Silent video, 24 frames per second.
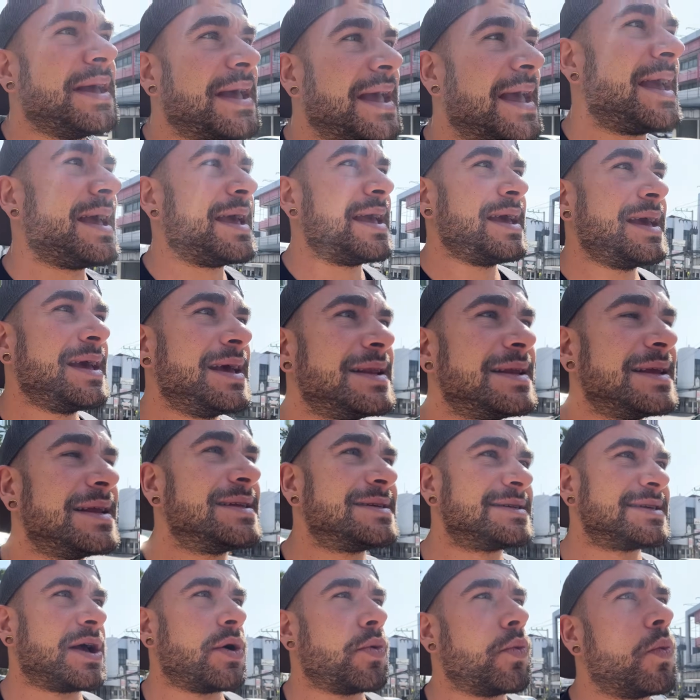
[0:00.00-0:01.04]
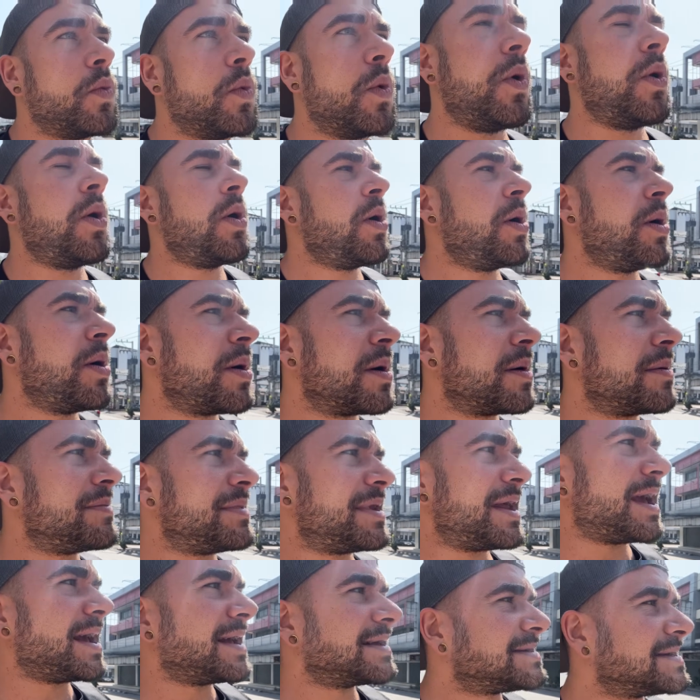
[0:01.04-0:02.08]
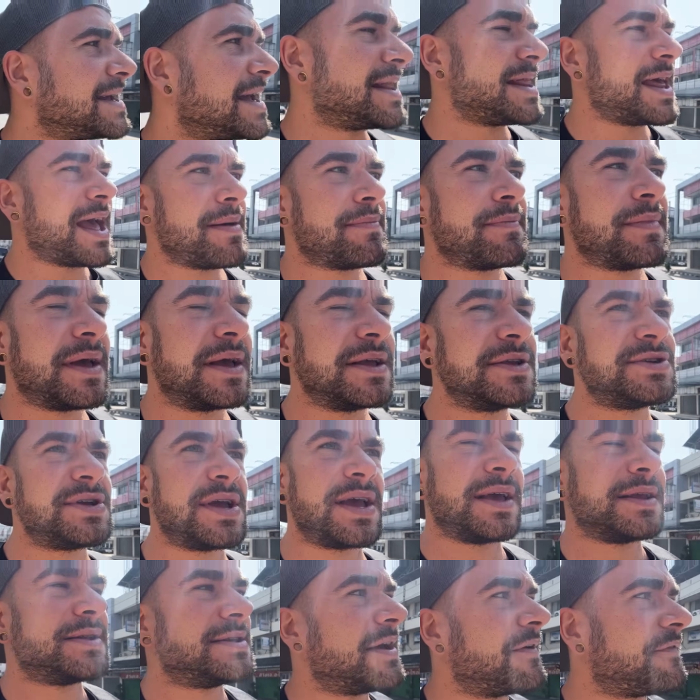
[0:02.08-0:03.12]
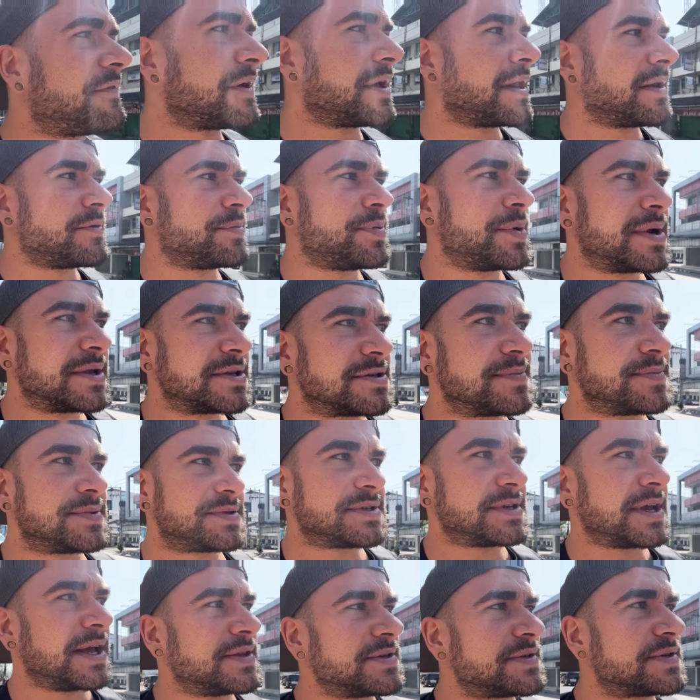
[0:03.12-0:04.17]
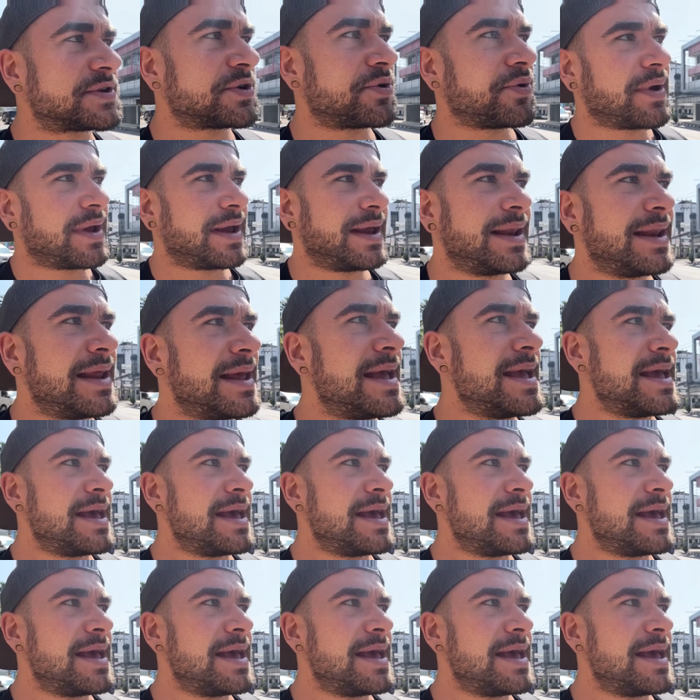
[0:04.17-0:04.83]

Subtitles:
And it is a warm day, I'll tell you that much. Definitely gonna put on some sunscreen.